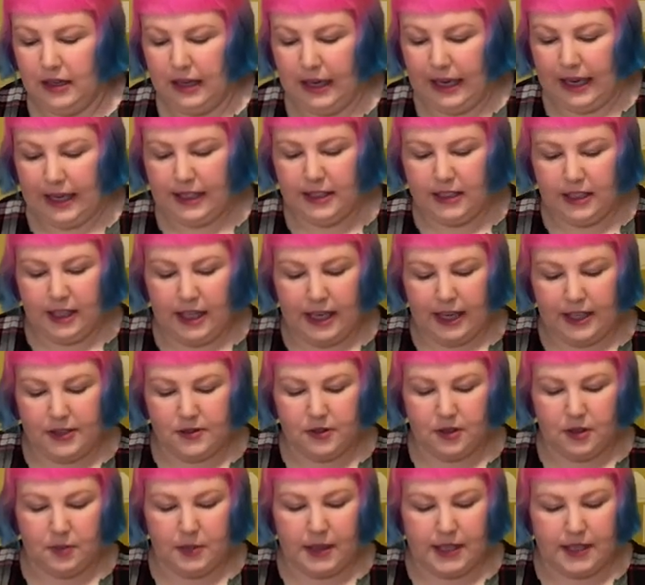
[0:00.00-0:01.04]
And yeah, as
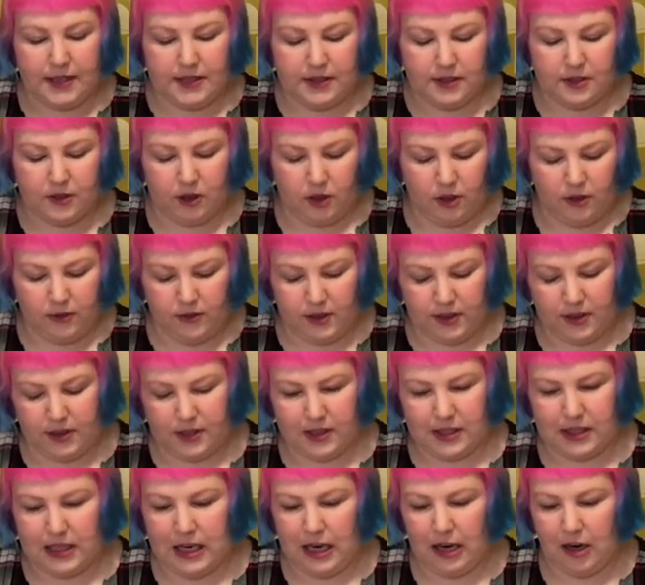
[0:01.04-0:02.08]
for the piece
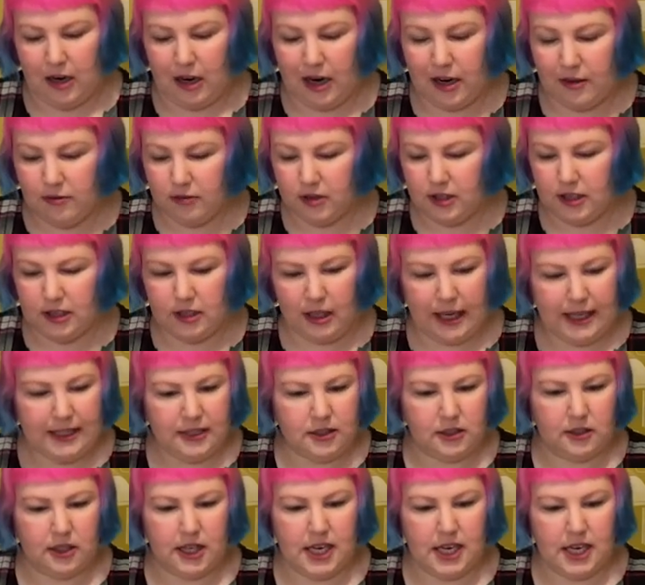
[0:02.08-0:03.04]
surface, I really liked it.